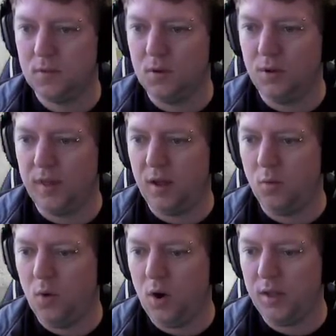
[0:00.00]
Although
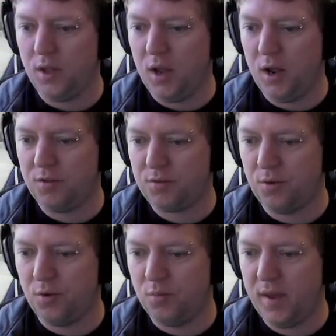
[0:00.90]
why you go
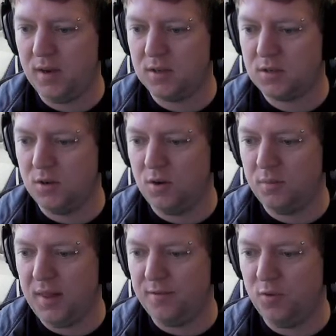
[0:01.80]
through Penistone on
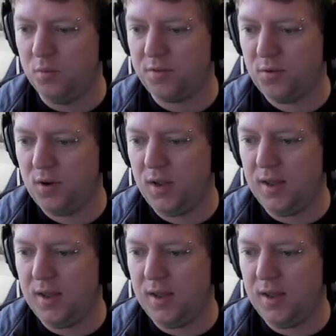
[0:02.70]
platform 3